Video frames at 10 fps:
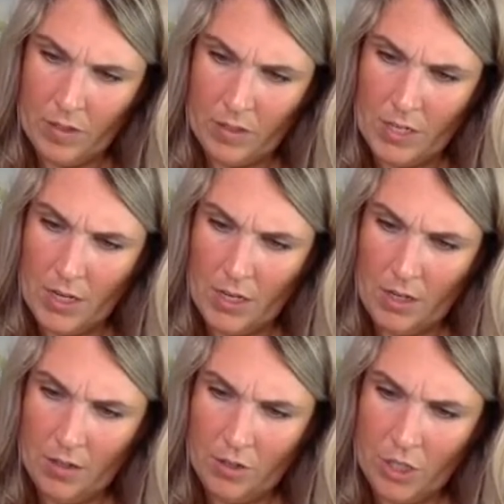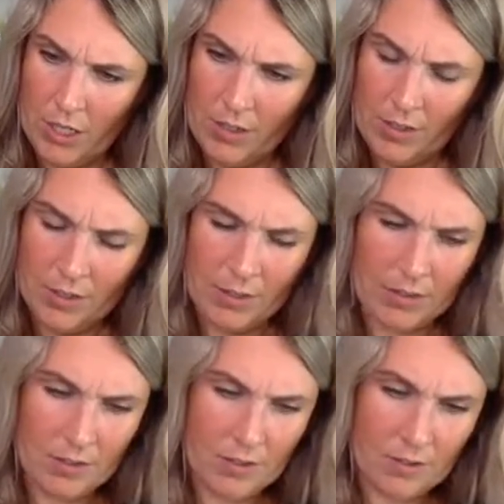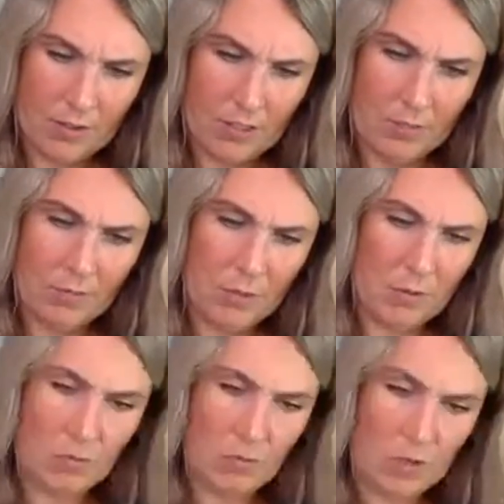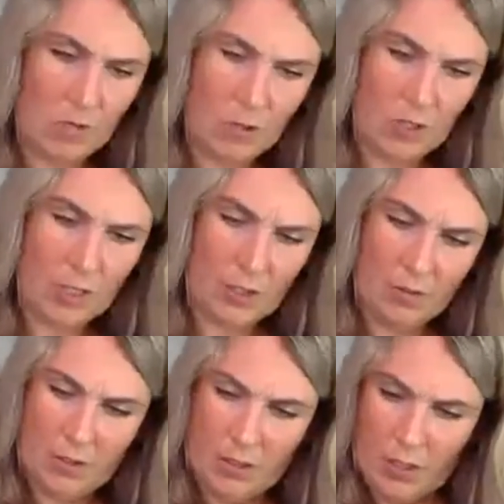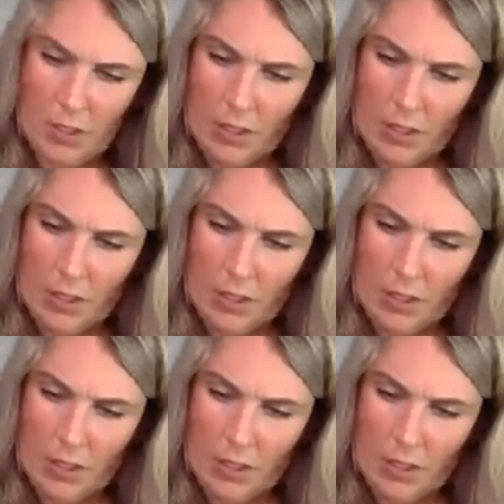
Taking chances seems to be one of your gifts.